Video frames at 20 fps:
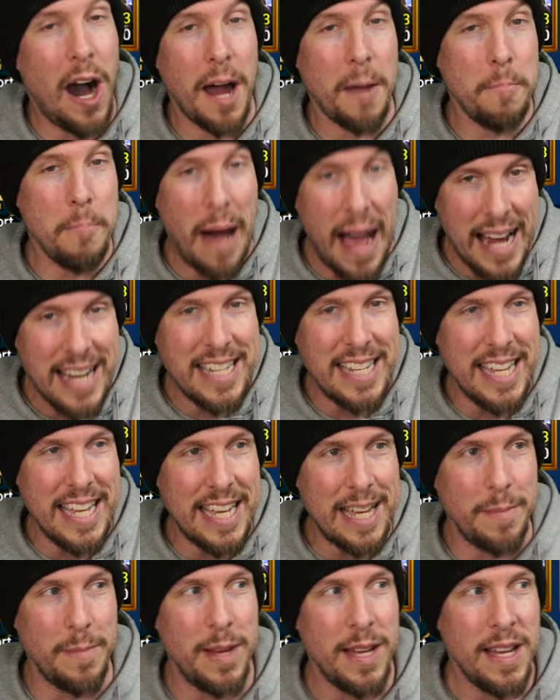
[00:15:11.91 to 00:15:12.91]
on my
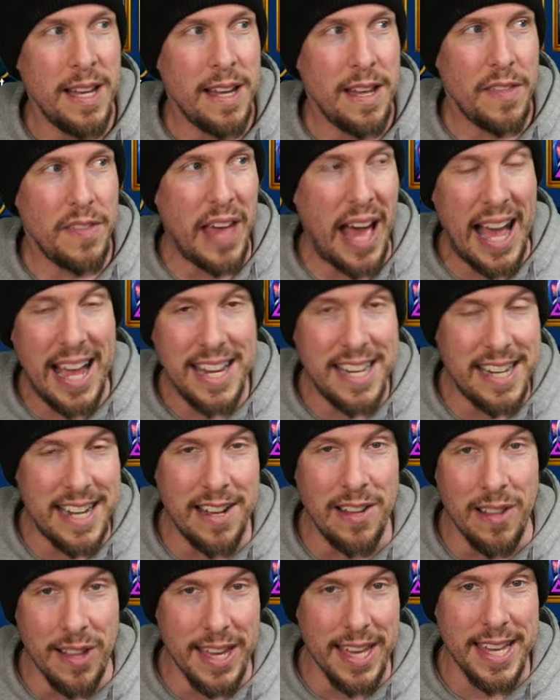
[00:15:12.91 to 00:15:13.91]
team that
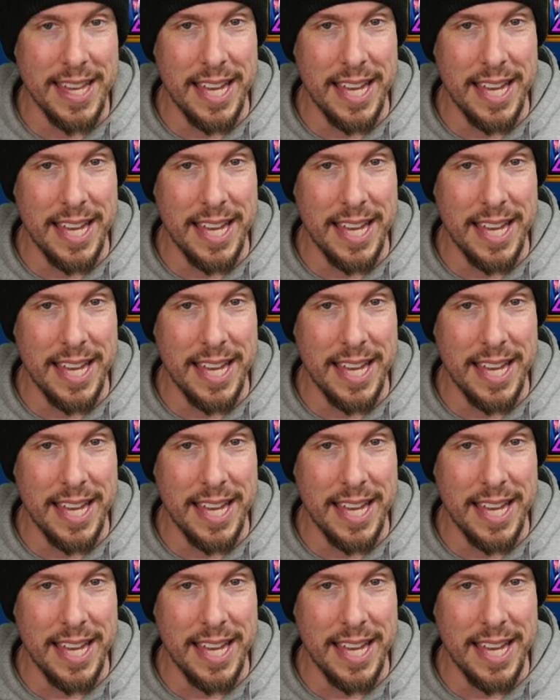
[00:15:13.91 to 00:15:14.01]
ideally